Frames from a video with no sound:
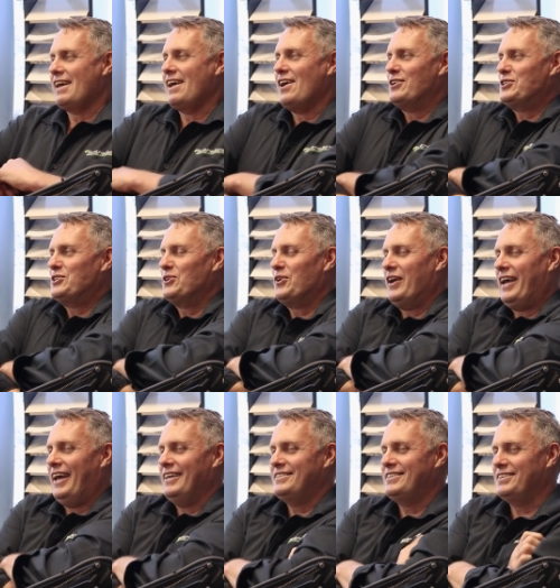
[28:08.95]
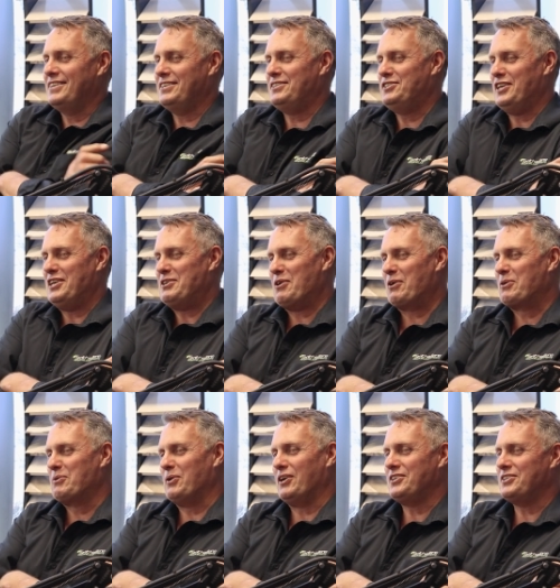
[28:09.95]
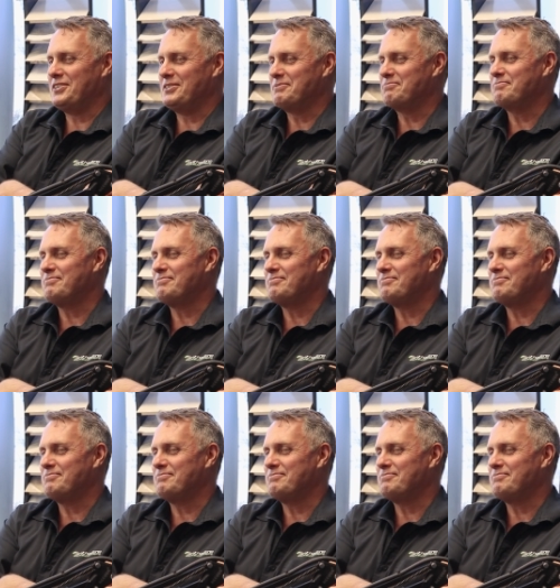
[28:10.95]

How should I answer this G dog question?